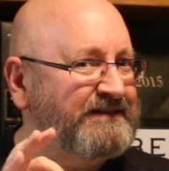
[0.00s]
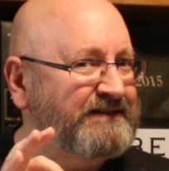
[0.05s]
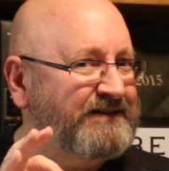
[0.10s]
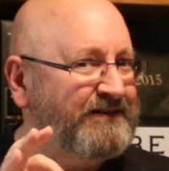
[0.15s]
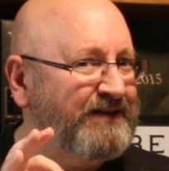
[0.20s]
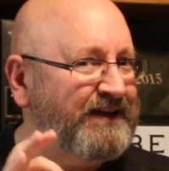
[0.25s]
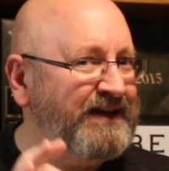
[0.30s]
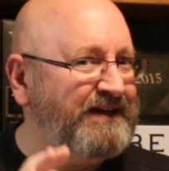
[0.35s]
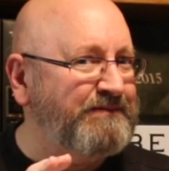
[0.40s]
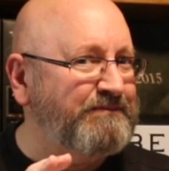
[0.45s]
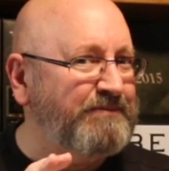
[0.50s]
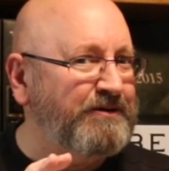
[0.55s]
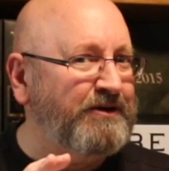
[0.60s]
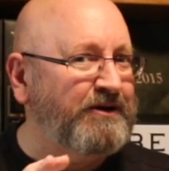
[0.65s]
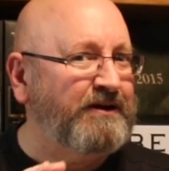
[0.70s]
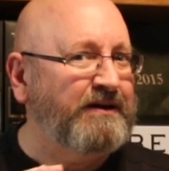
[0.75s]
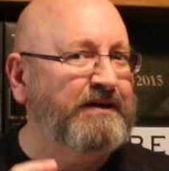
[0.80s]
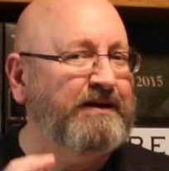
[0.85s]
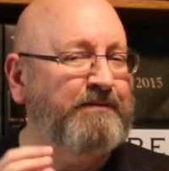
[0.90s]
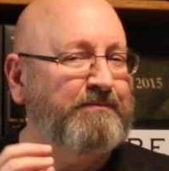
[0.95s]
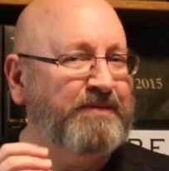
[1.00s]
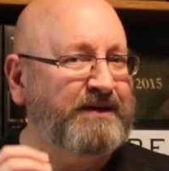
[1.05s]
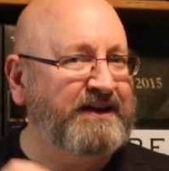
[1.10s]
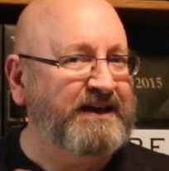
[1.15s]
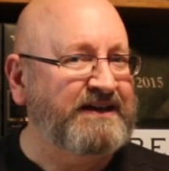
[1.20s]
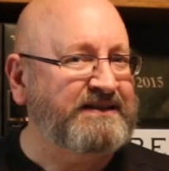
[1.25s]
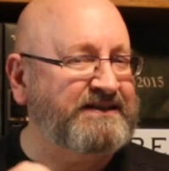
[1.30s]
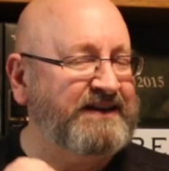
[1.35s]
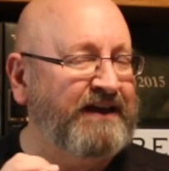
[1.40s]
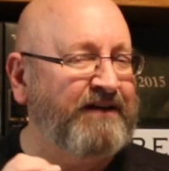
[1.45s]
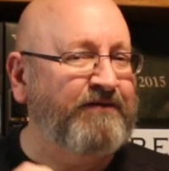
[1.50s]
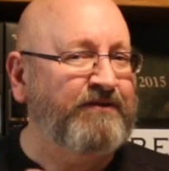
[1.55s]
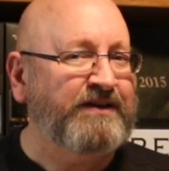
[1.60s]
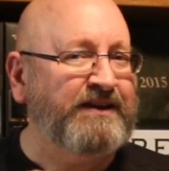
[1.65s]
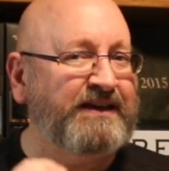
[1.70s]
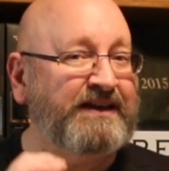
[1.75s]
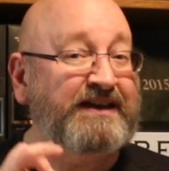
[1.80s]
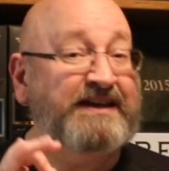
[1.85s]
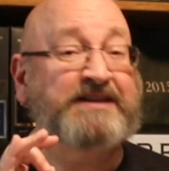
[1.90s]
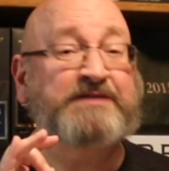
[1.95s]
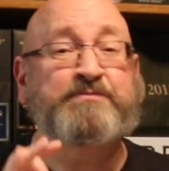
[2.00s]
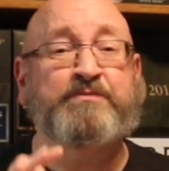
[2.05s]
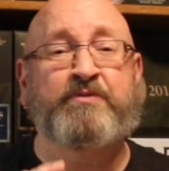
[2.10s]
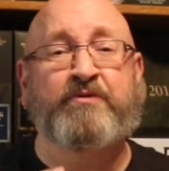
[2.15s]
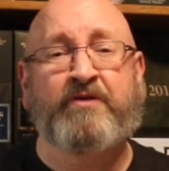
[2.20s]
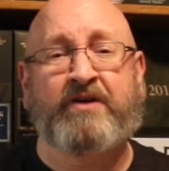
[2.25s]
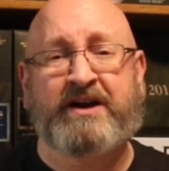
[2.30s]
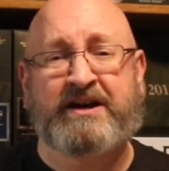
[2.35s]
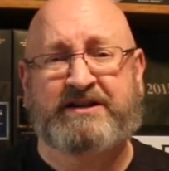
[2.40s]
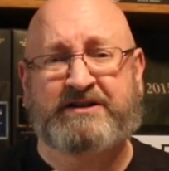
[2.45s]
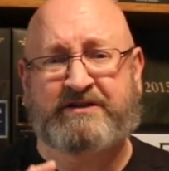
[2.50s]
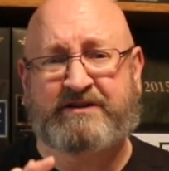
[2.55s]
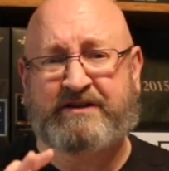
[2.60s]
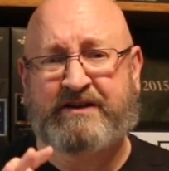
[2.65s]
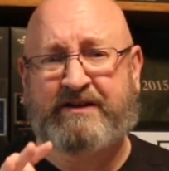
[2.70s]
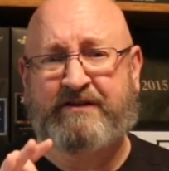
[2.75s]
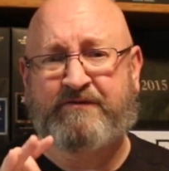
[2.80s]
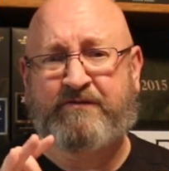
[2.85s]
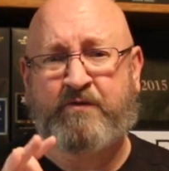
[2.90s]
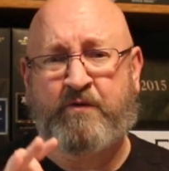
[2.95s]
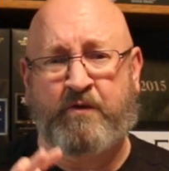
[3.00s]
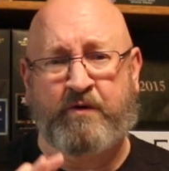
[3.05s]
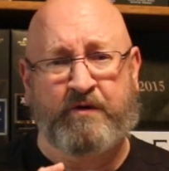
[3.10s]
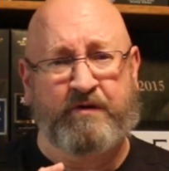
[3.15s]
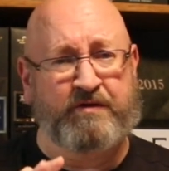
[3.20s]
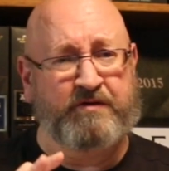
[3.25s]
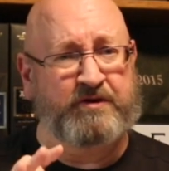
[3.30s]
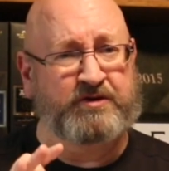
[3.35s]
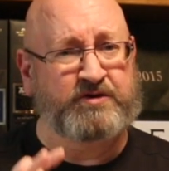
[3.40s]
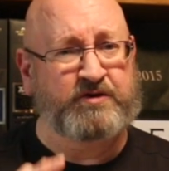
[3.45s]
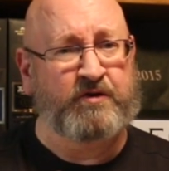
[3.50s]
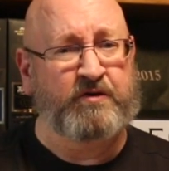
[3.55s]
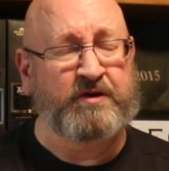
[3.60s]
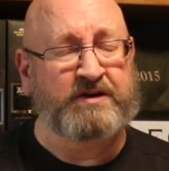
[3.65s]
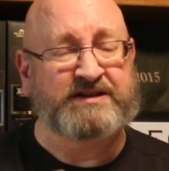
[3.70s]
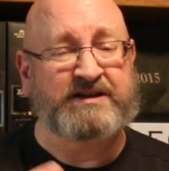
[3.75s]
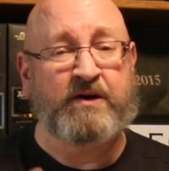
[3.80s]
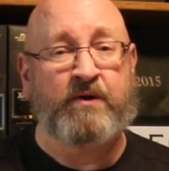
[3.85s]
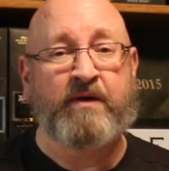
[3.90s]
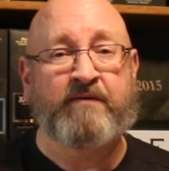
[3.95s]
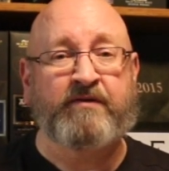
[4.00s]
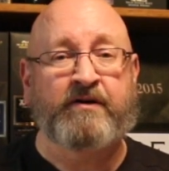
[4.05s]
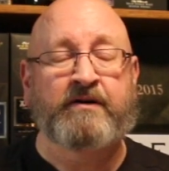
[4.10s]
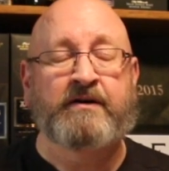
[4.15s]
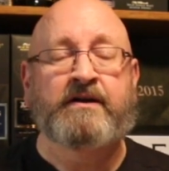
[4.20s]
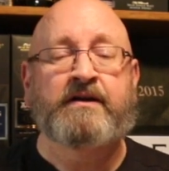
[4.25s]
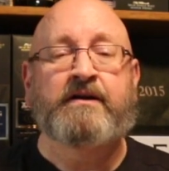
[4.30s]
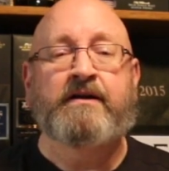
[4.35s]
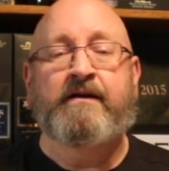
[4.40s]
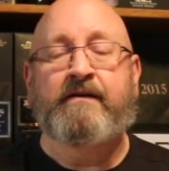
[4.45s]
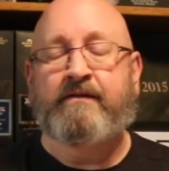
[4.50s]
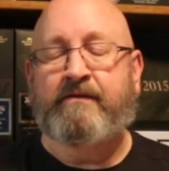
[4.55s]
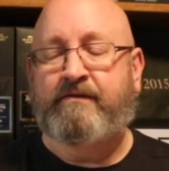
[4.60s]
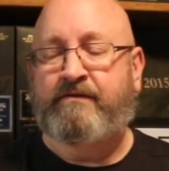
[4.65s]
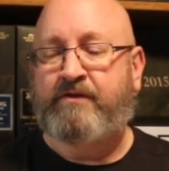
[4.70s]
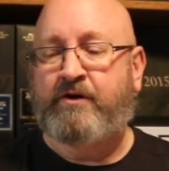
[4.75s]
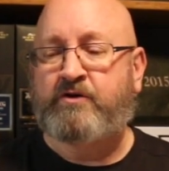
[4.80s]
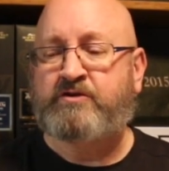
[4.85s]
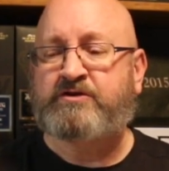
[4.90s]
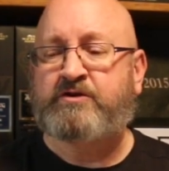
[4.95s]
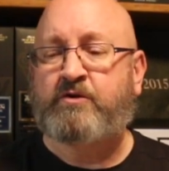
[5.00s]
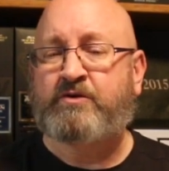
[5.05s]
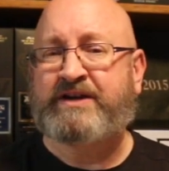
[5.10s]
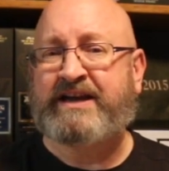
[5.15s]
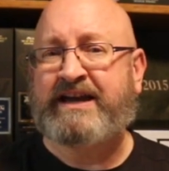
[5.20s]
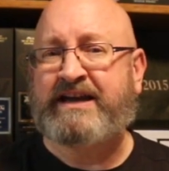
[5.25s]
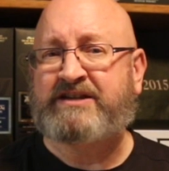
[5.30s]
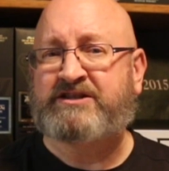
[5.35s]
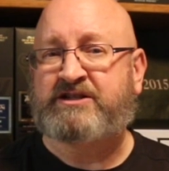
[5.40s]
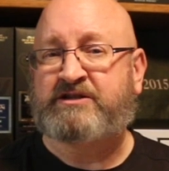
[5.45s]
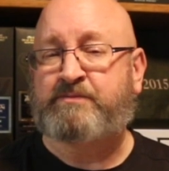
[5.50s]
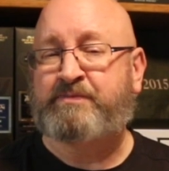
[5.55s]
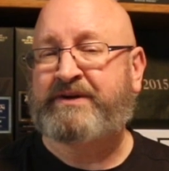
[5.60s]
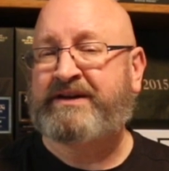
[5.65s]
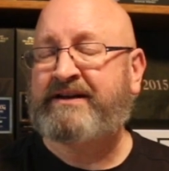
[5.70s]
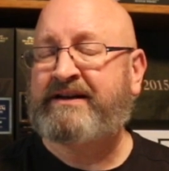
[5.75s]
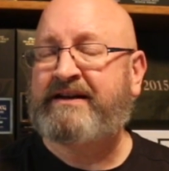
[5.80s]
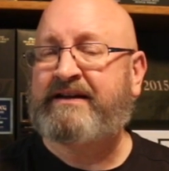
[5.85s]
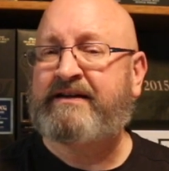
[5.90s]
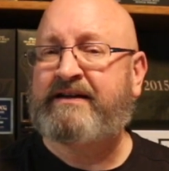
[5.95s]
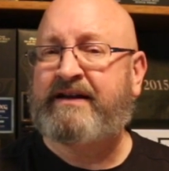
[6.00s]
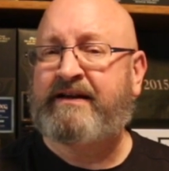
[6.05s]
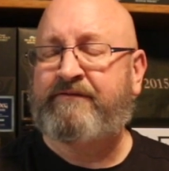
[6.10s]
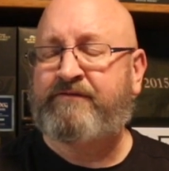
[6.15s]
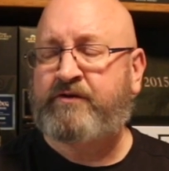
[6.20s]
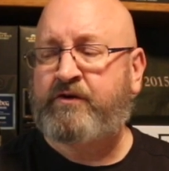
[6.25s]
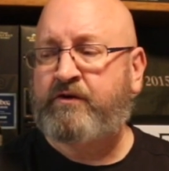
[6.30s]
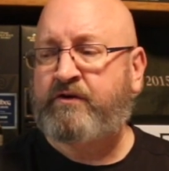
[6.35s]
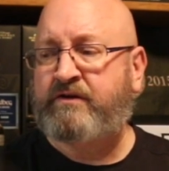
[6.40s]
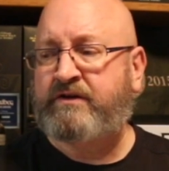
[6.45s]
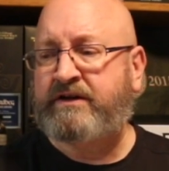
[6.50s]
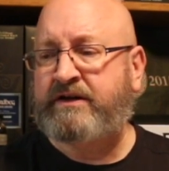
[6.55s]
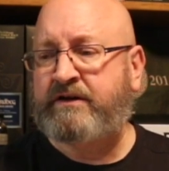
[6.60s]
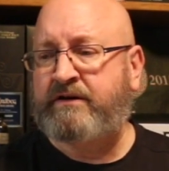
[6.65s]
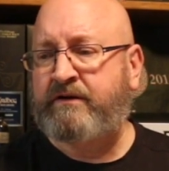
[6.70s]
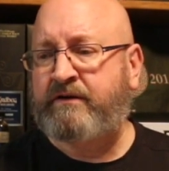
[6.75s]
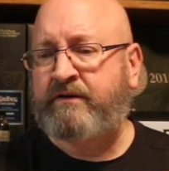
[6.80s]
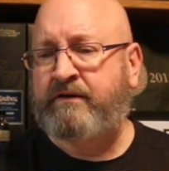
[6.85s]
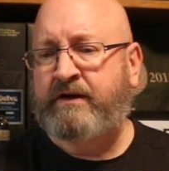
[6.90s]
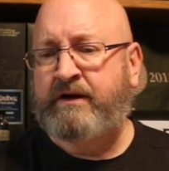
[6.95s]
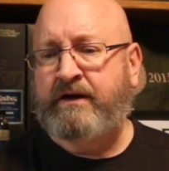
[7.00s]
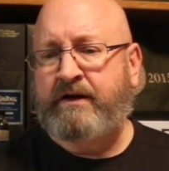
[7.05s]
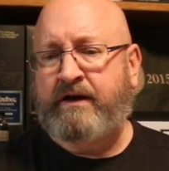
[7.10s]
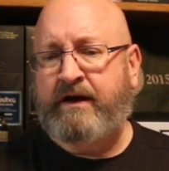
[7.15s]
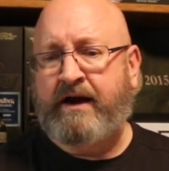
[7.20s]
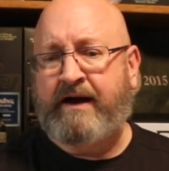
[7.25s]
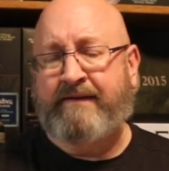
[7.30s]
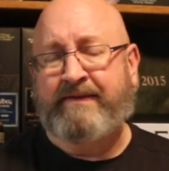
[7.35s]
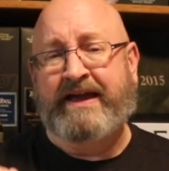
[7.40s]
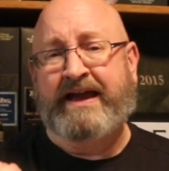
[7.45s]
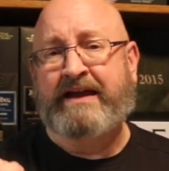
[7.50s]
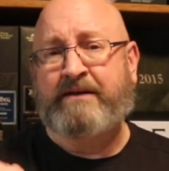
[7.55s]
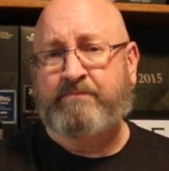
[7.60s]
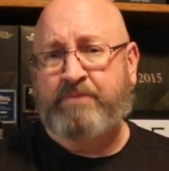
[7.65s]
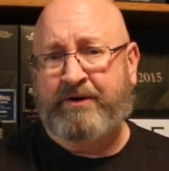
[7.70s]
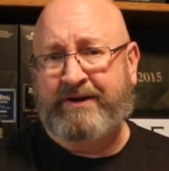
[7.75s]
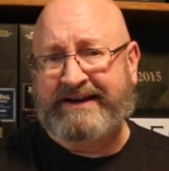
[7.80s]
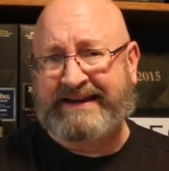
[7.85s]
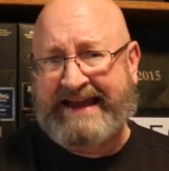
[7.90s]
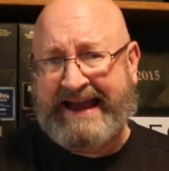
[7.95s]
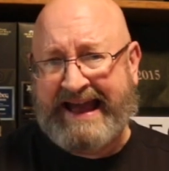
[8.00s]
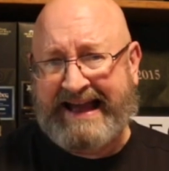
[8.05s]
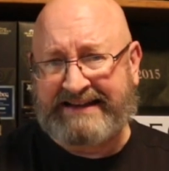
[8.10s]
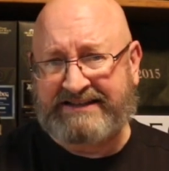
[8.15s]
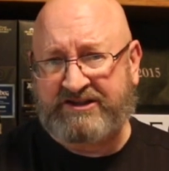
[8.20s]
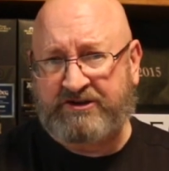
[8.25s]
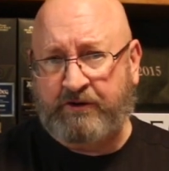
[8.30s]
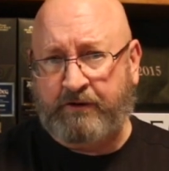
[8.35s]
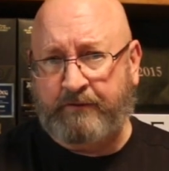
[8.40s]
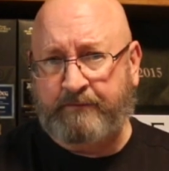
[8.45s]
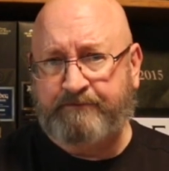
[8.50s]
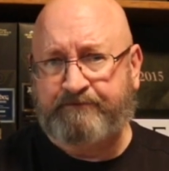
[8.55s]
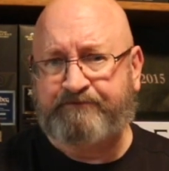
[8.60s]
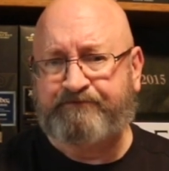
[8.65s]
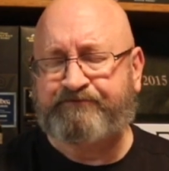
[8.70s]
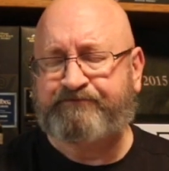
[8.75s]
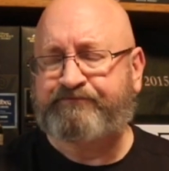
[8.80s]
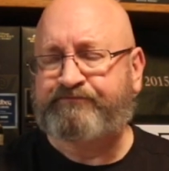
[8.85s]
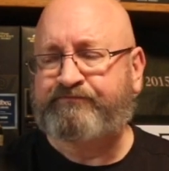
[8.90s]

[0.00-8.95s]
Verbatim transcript: near Edinburgh, because everything is priced for the tourists. However, those locations, particularly if you're near uh, the Edinburgh Castle,